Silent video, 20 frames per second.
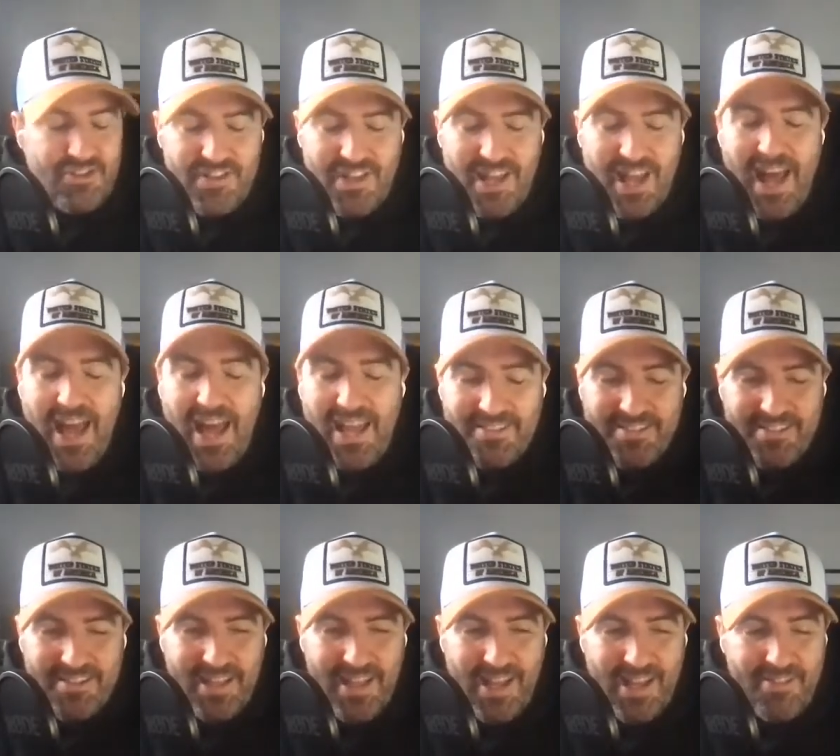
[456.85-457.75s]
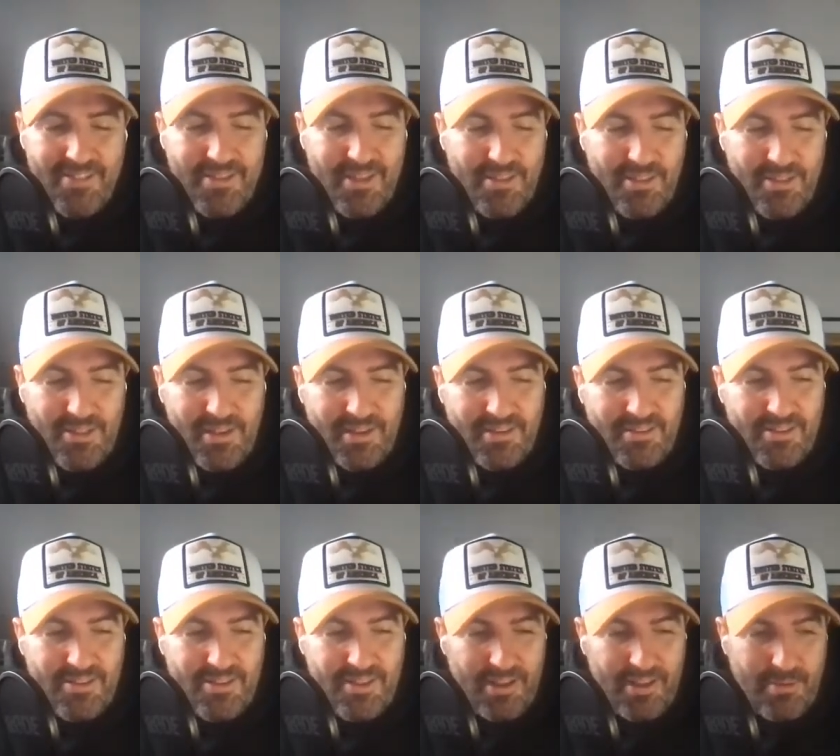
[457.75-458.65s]
Just to add to that, the other
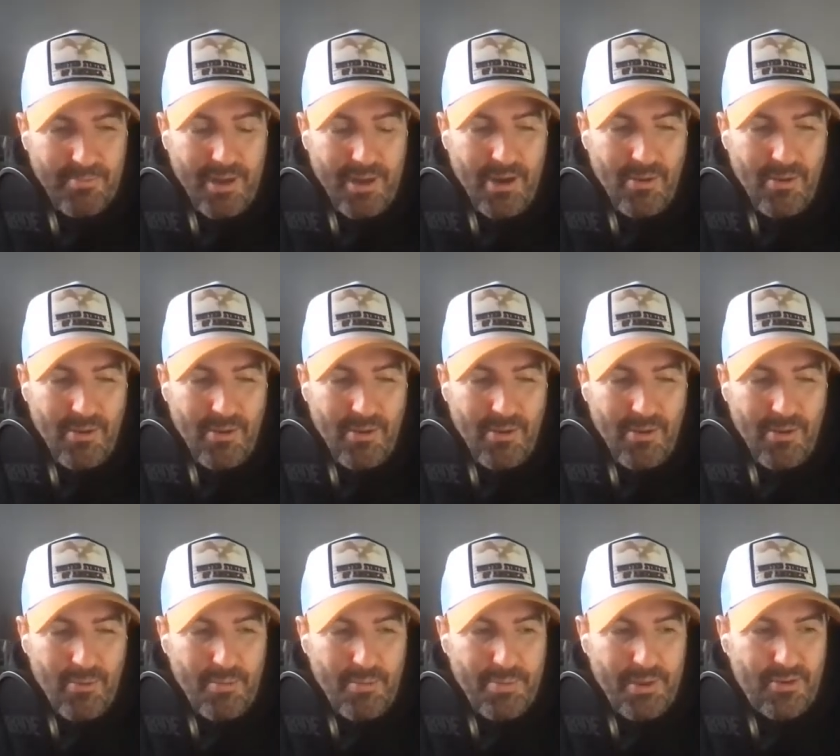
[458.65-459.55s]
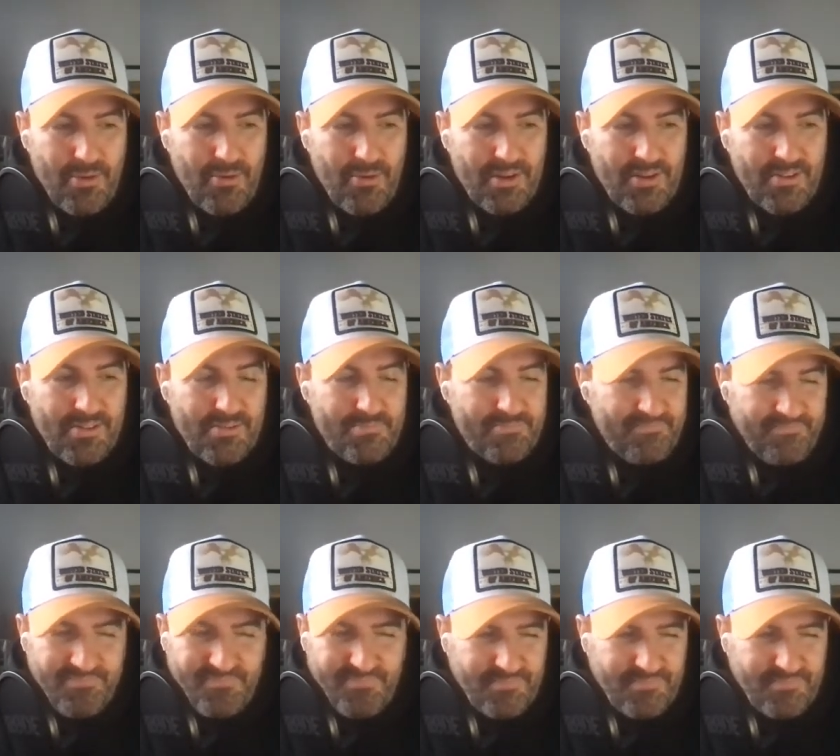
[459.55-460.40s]
thing to think about with Bitcoin, because